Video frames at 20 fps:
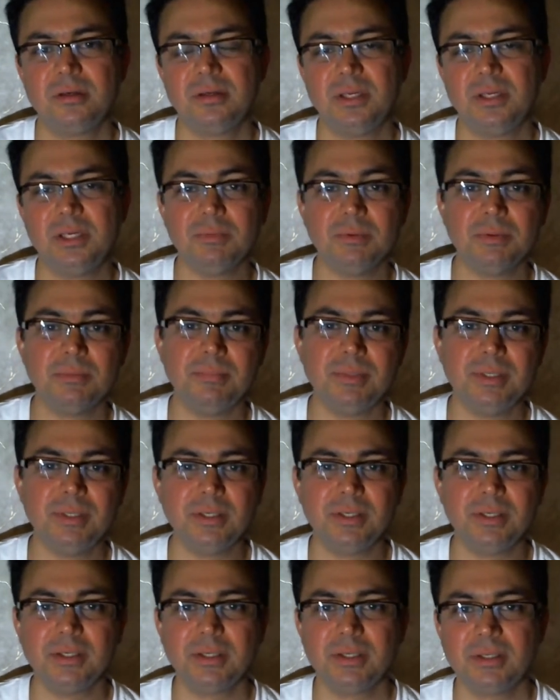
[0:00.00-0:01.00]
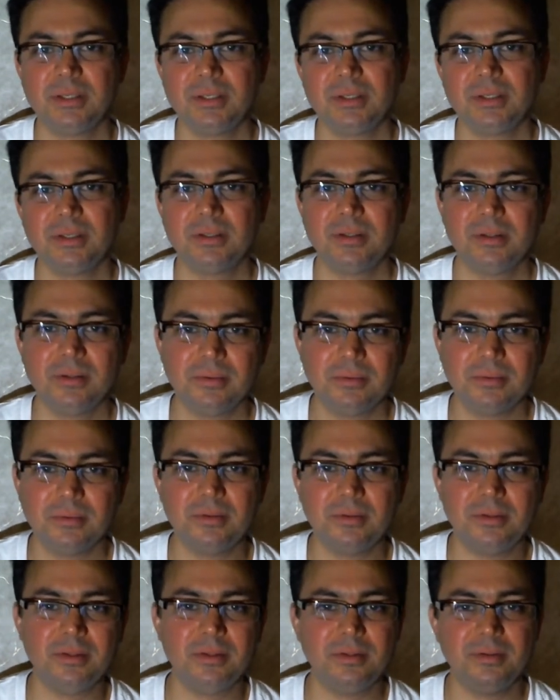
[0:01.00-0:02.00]
human being
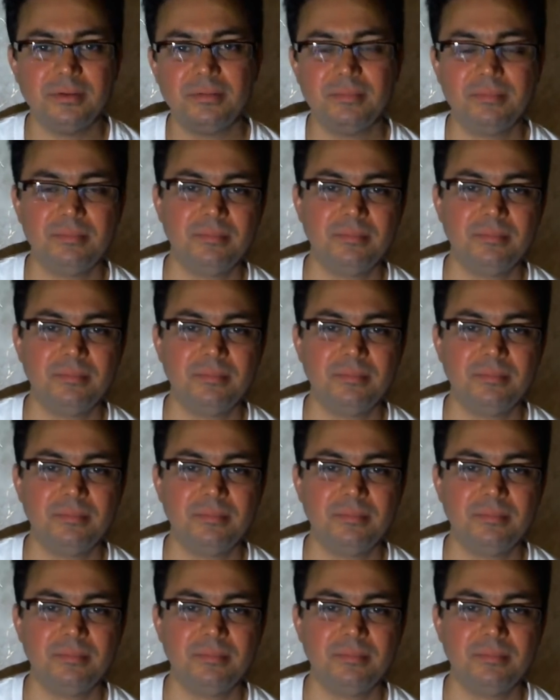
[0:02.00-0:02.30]
or the